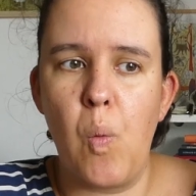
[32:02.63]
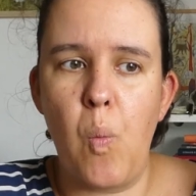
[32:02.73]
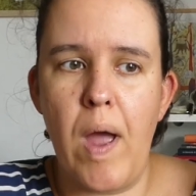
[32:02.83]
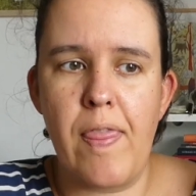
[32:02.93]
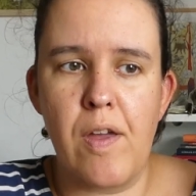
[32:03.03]

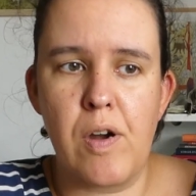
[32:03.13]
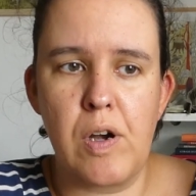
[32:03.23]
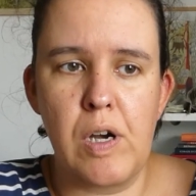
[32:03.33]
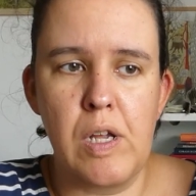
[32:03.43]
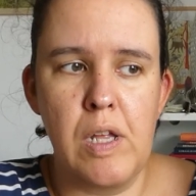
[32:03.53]

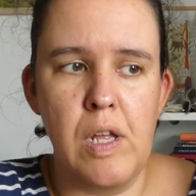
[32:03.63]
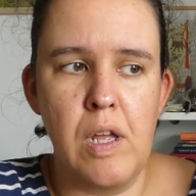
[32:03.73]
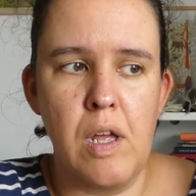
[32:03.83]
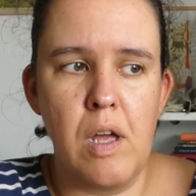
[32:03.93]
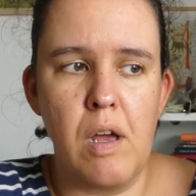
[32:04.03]
whether
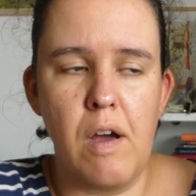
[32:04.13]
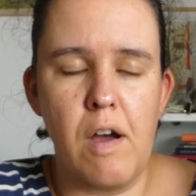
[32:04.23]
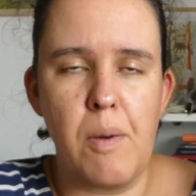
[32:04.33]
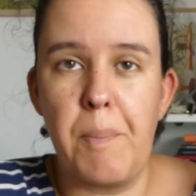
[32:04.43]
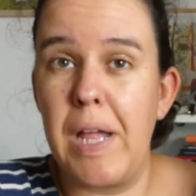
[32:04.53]

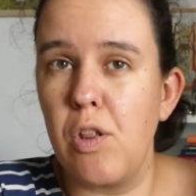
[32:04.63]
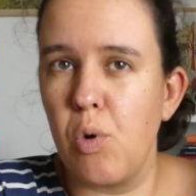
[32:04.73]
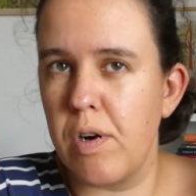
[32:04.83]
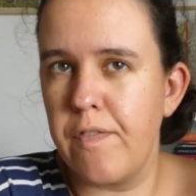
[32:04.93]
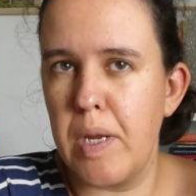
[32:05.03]
a male
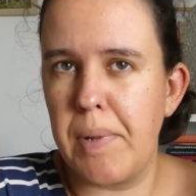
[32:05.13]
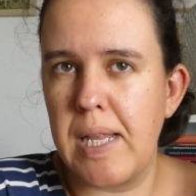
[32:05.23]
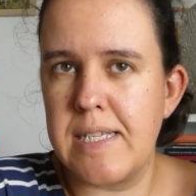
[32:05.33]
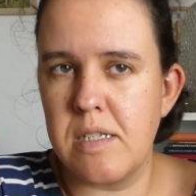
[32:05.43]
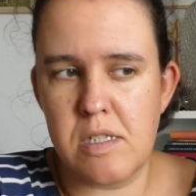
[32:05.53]
or a female
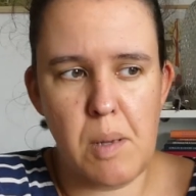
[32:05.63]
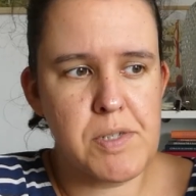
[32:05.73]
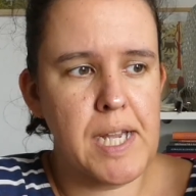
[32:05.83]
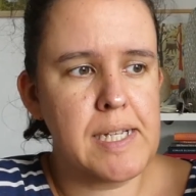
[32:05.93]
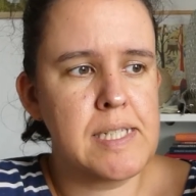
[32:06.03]
is the
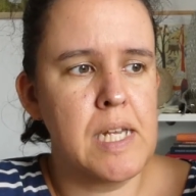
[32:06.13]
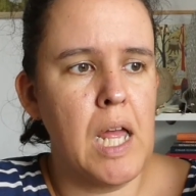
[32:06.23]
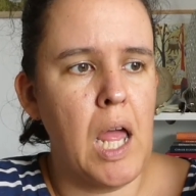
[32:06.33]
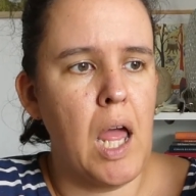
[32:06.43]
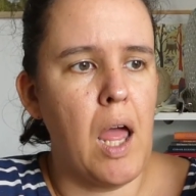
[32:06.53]
subject.
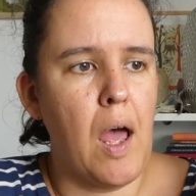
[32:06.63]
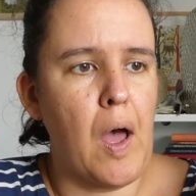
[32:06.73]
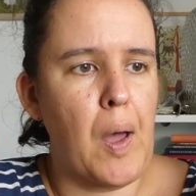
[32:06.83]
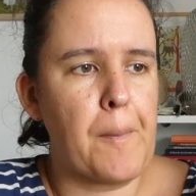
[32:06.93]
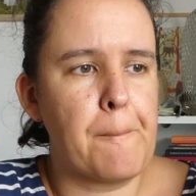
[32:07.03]

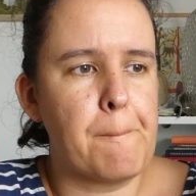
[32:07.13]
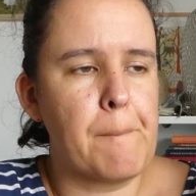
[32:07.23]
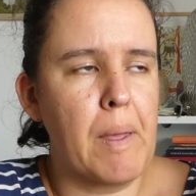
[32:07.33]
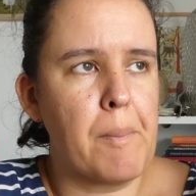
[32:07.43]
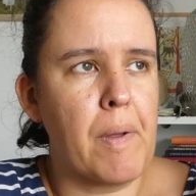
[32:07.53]

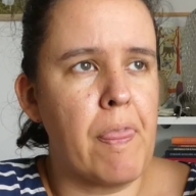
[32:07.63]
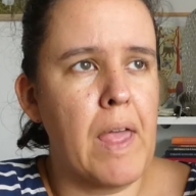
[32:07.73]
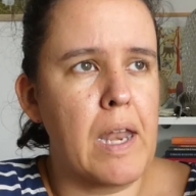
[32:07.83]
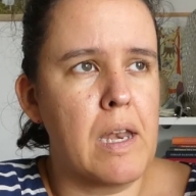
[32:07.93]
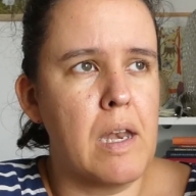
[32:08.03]
But
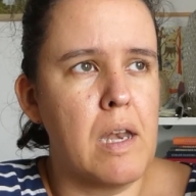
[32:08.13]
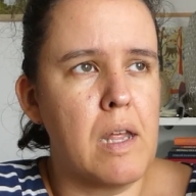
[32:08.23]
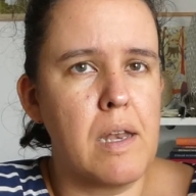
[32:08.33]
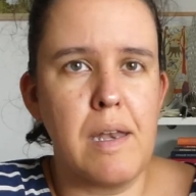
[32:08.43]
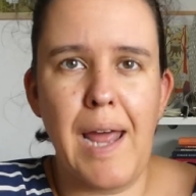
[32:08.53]
then
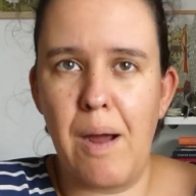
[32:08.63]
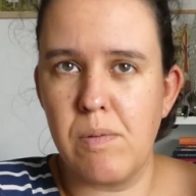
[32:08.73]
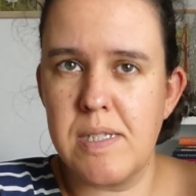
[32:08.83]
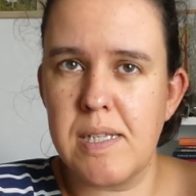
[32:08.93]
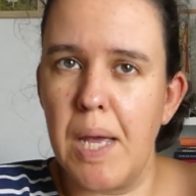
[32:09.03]

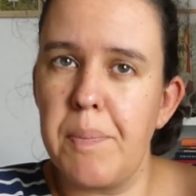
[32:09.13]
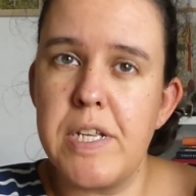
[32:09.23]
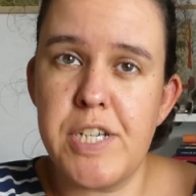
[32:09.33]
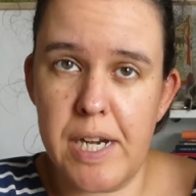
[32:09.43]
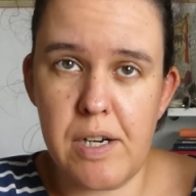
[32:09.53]
nouns can
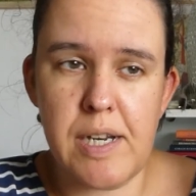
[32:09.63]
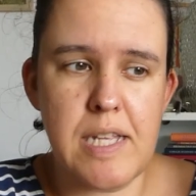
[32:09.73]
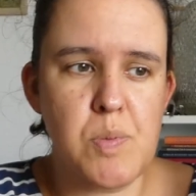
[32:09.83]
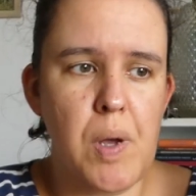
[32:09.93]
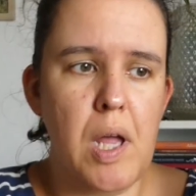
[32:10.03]
be gendered
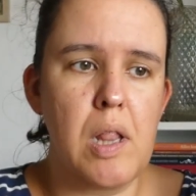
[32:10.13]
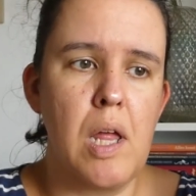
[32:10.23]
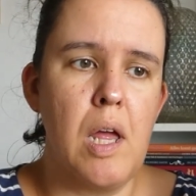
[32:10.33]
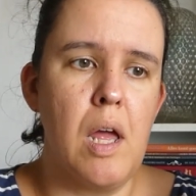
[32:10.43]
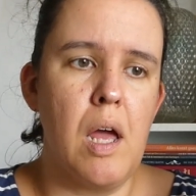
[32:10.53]
as well,
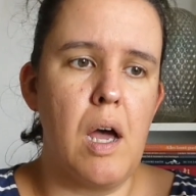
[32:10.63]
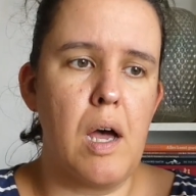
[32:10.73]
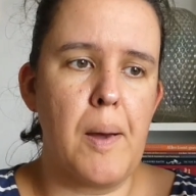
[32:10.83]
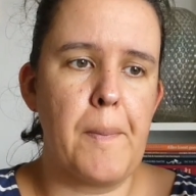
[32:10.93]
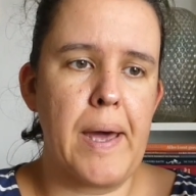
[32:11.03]

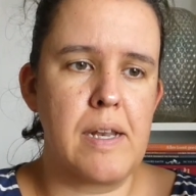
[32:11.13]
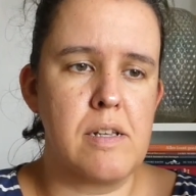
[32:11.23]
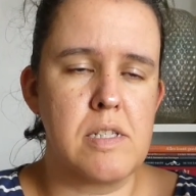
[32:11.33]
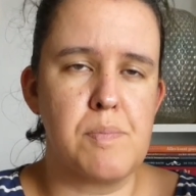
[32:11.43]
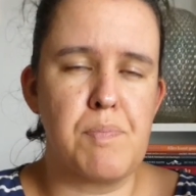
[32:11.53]
and it
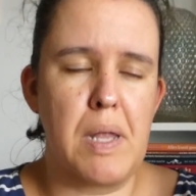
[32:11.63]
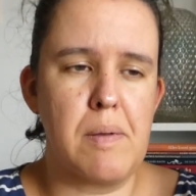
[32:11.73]
doesn't